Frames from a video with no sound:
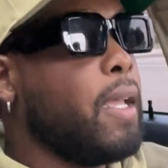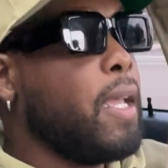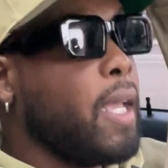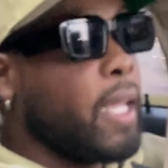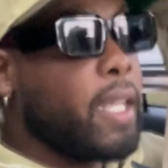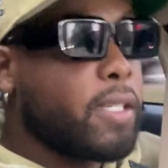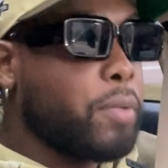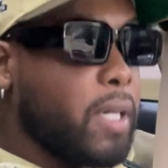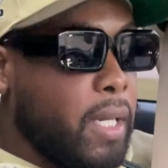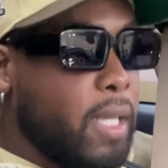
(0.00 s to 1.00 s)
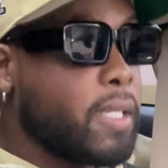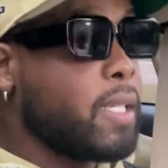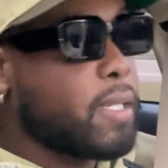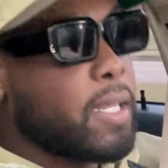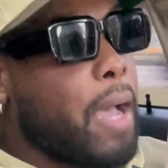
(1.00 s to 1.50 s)
it is what it is.
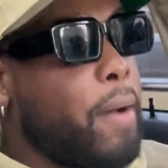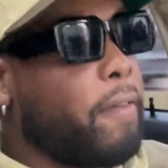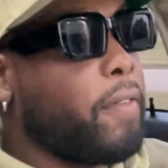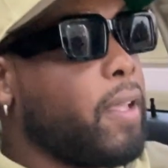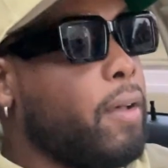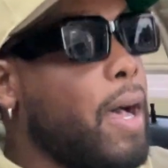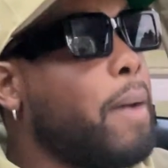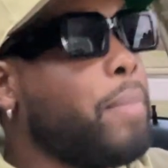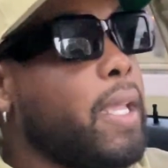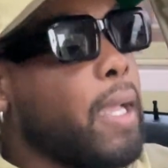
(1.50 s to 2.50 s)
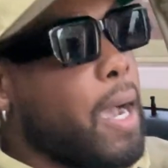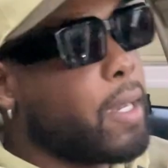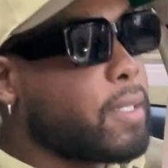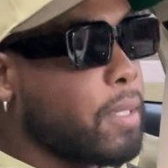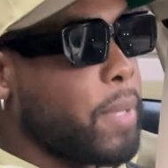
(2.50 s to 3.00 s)
This is how I feel. I'm being
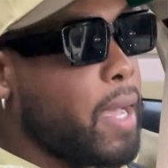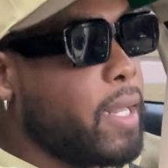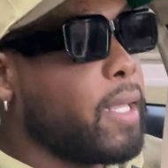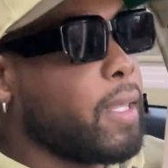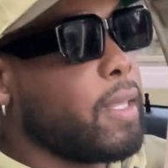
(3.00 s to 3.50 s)
honest about it.